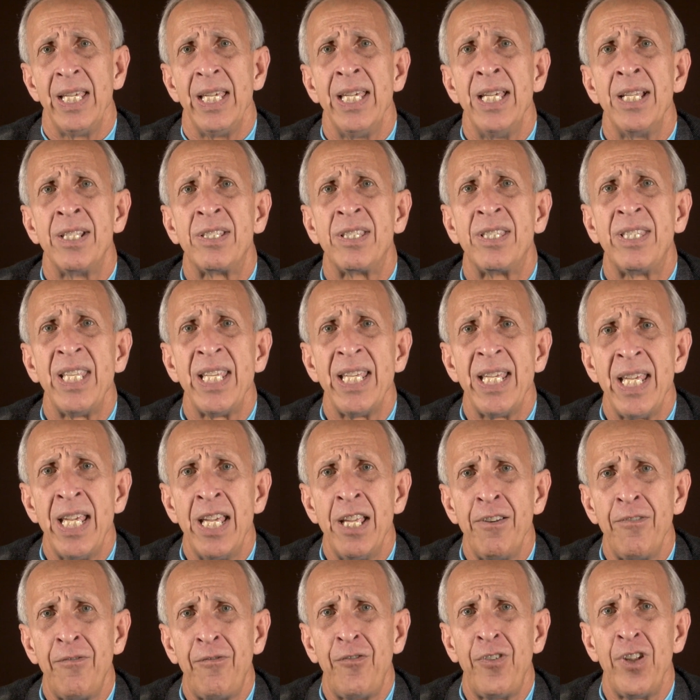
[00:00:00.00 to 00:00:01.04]
It's the
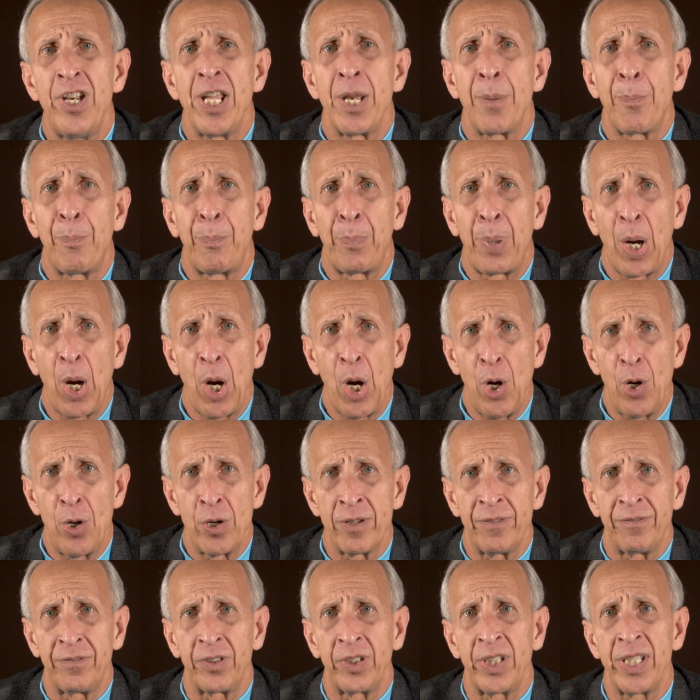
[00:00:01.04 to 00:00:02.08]
infinite part
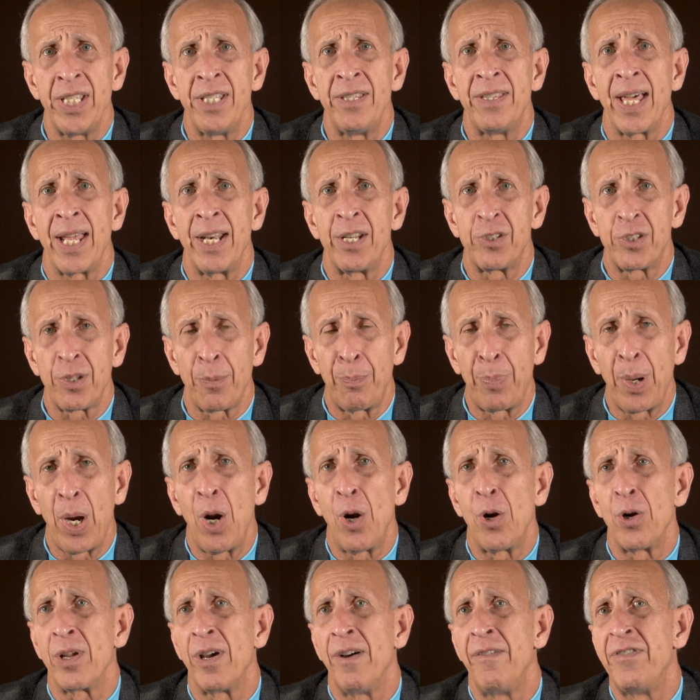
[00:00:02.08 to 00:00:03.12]
of Lee that is a
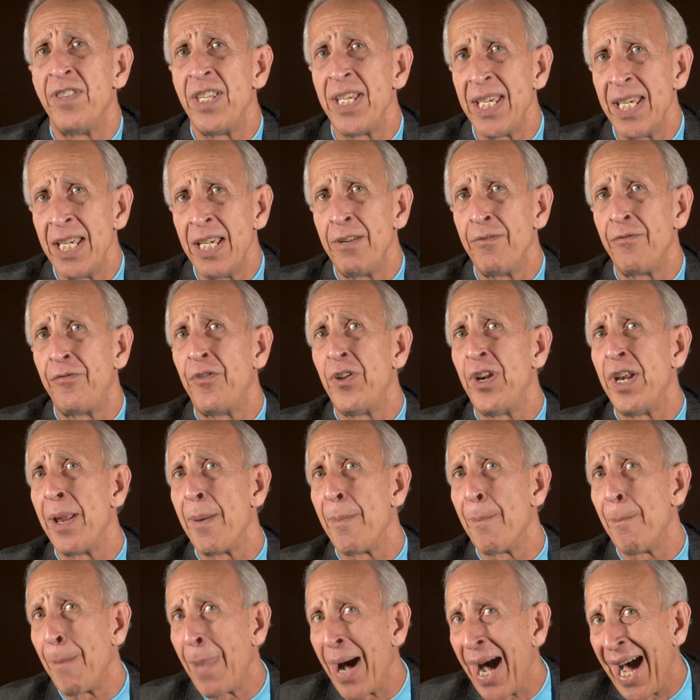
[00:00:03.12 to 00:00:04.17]
part of the
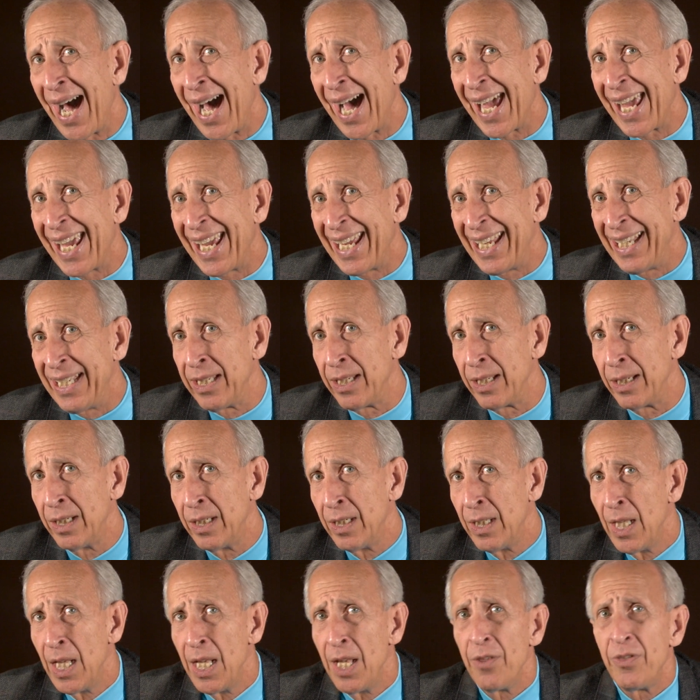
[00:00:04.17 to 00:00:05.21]
infinite mind
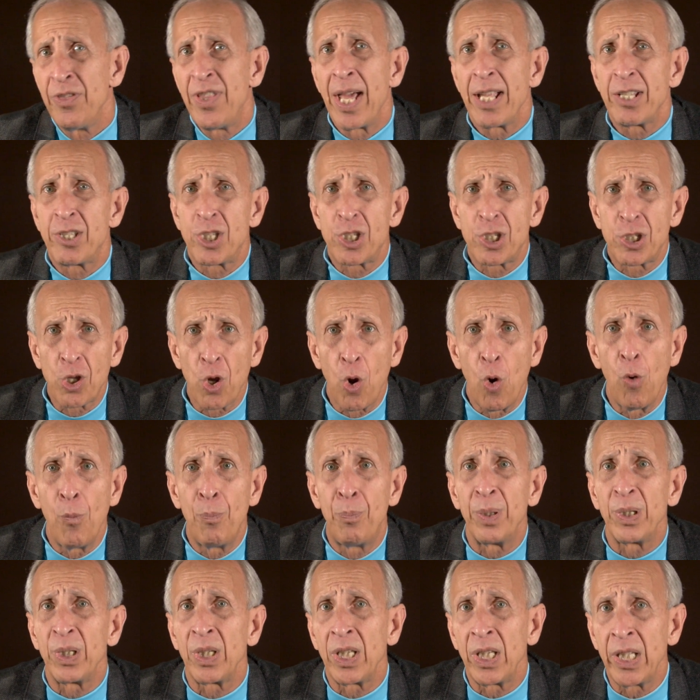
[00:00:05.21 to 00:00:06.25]
that so
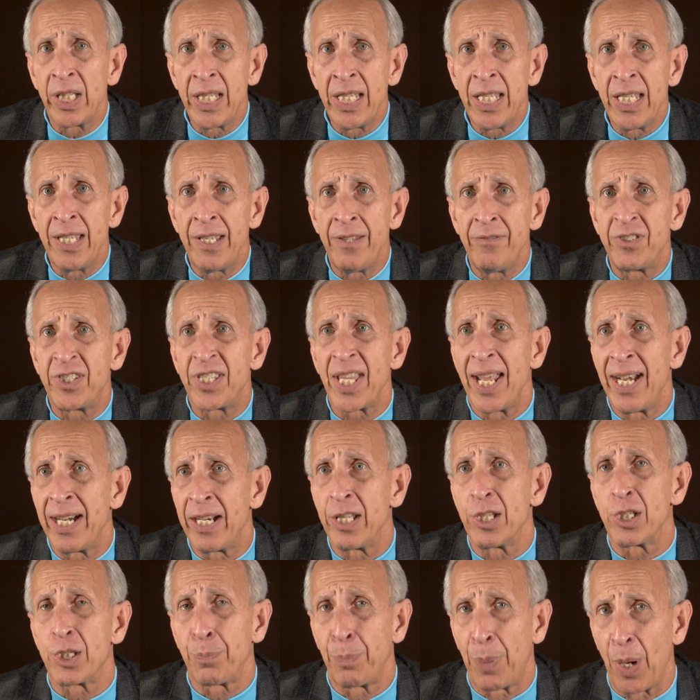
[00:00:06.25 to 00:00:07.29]
believes that it
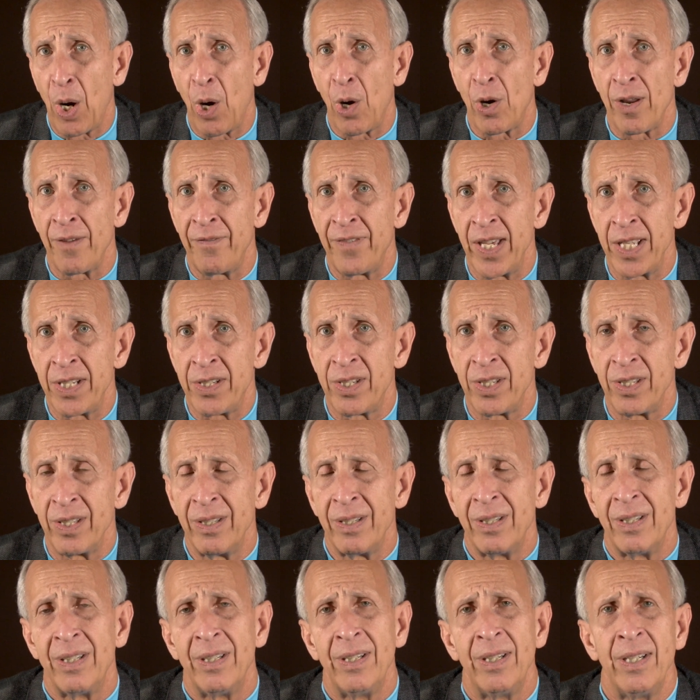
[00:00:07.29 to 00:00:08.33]
is part of it,
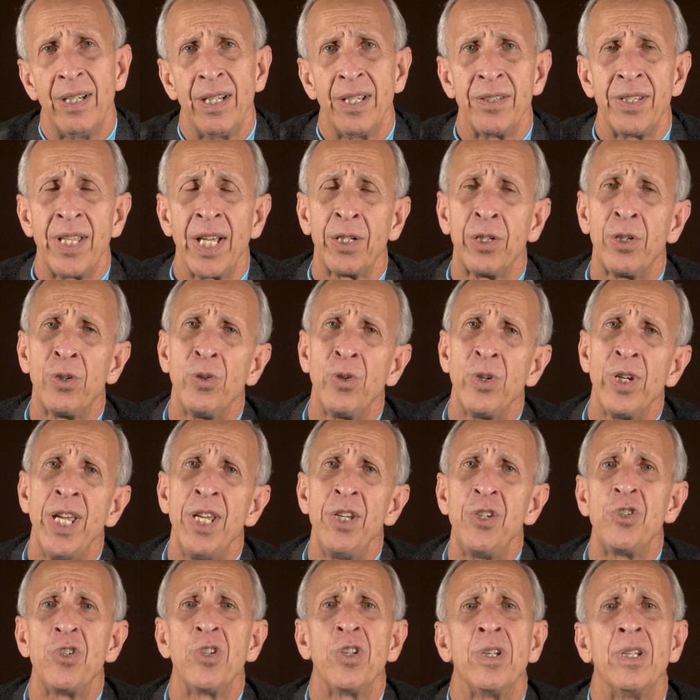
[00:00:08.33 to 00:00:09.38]
that
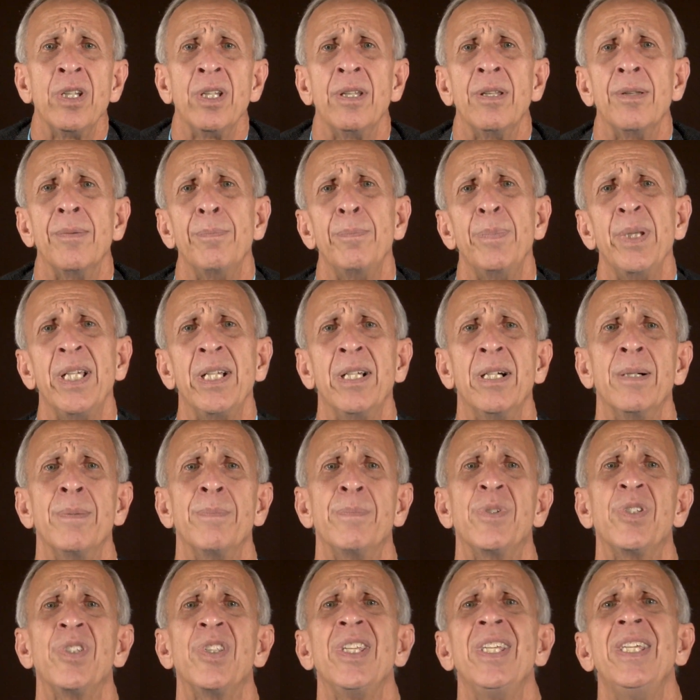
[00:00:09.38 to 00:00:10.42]
creation
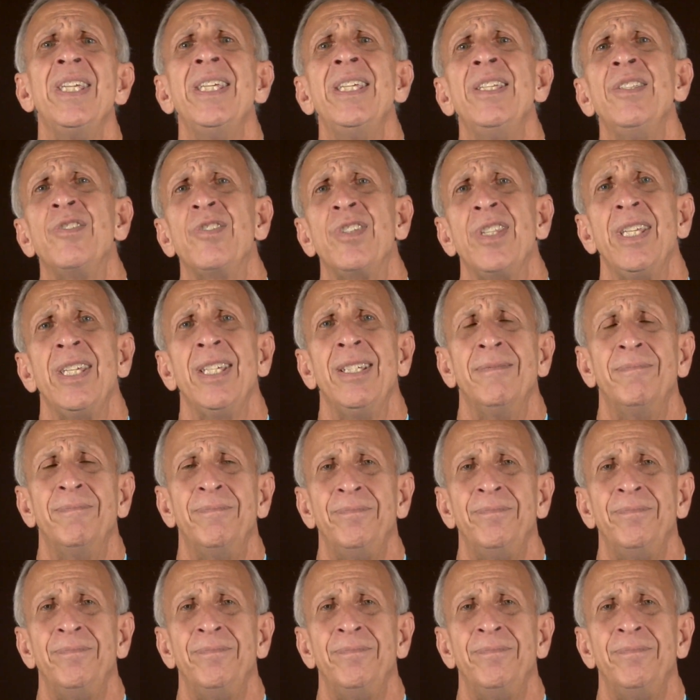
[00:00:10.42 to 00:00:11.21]
becomes easy.